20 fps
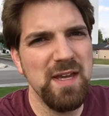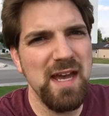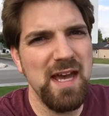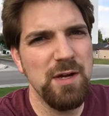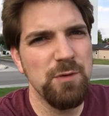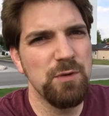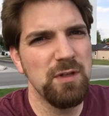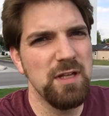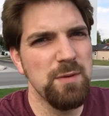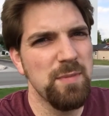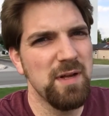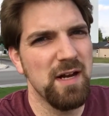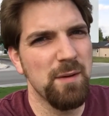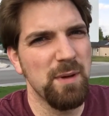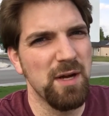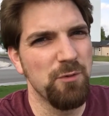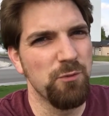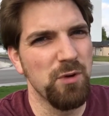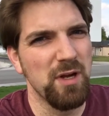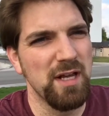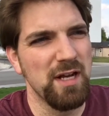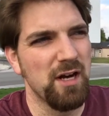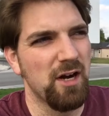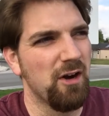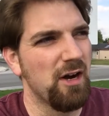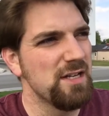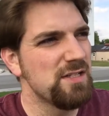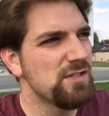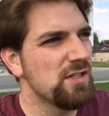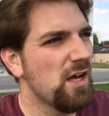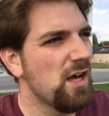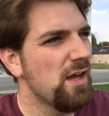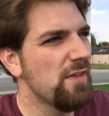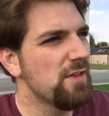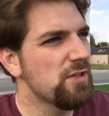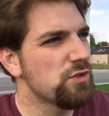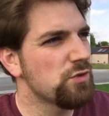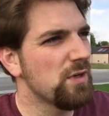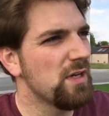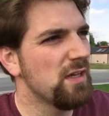hadn't really been on my radar. I saw
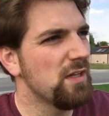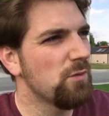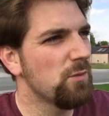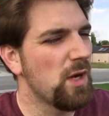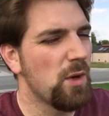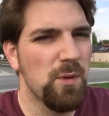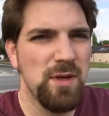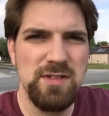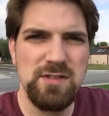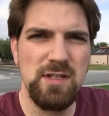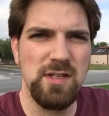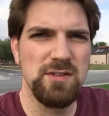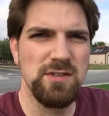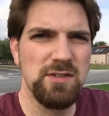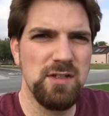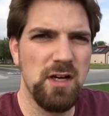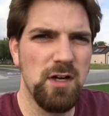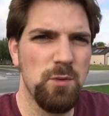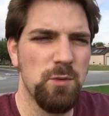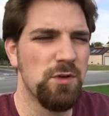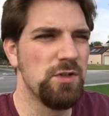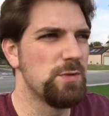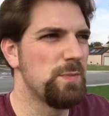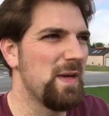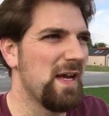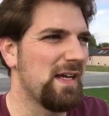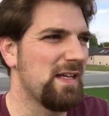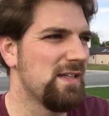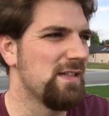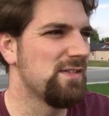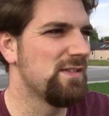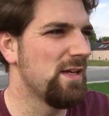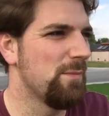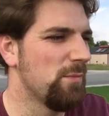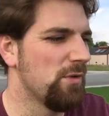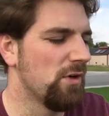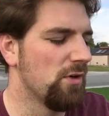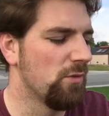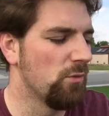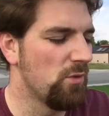the trailer when I went and saw Star Wars back in
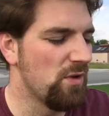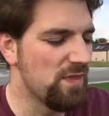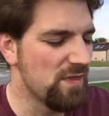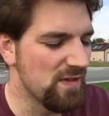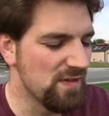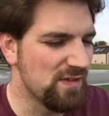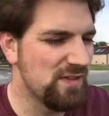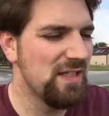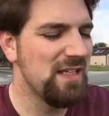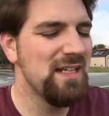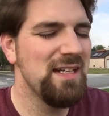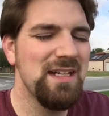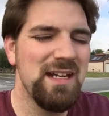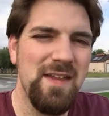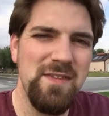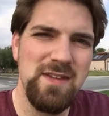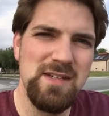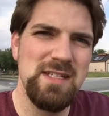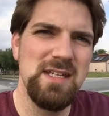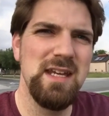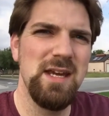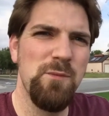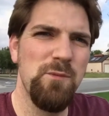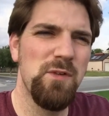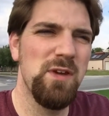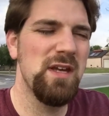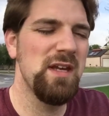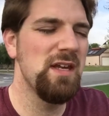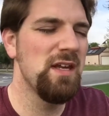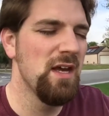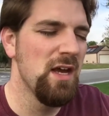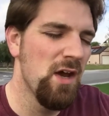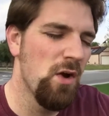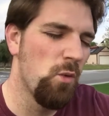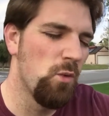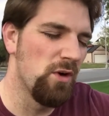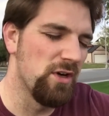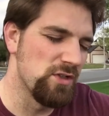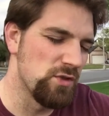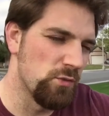December with the scene at the DMV
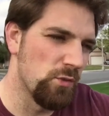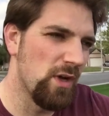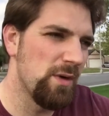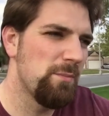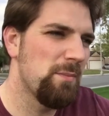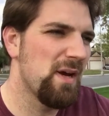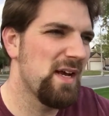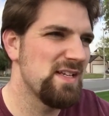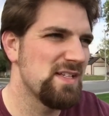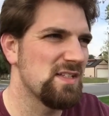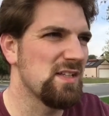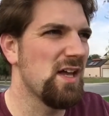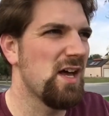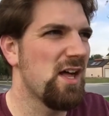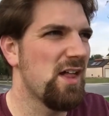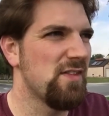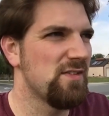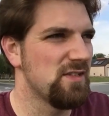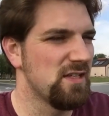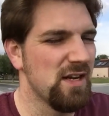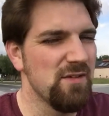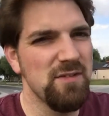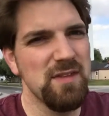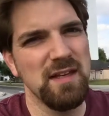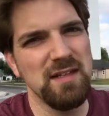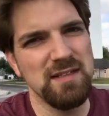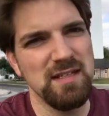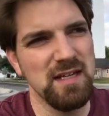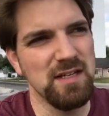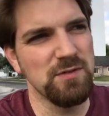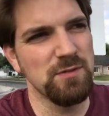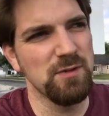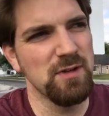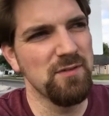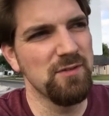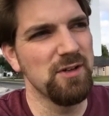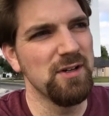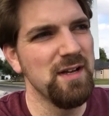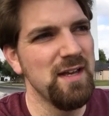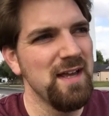where it's run by sloths and everything takes
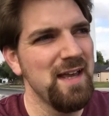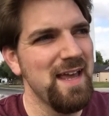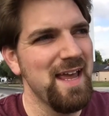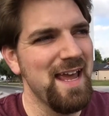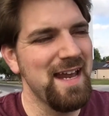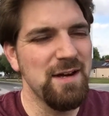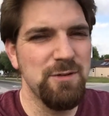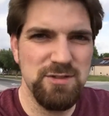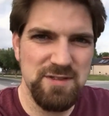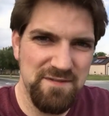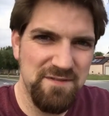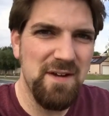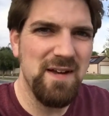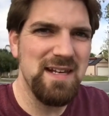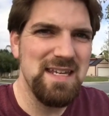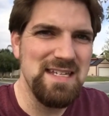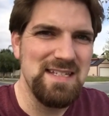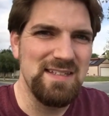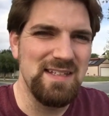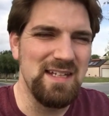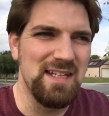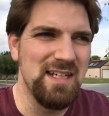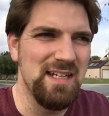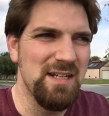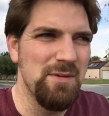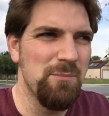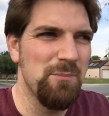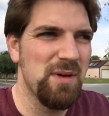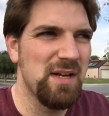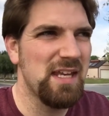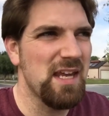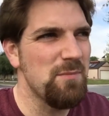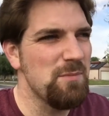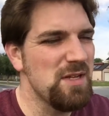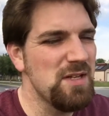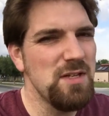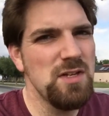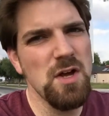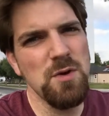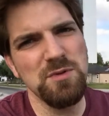forever. And it was a funny scene, but it gave
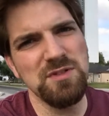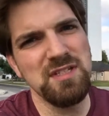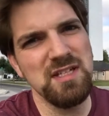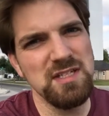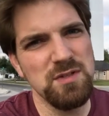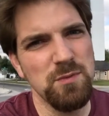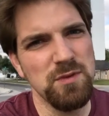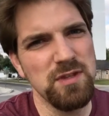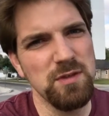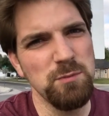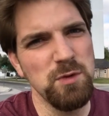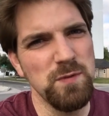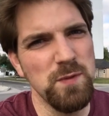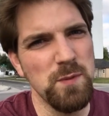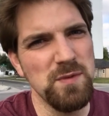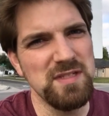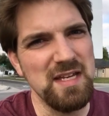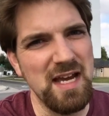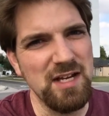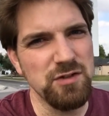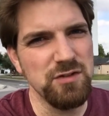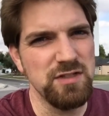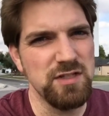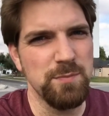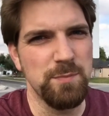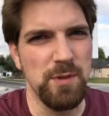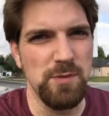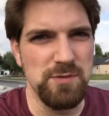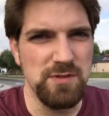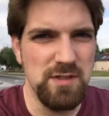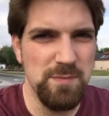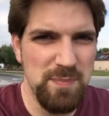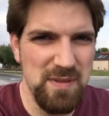me no sense of what the movie was actually supposed to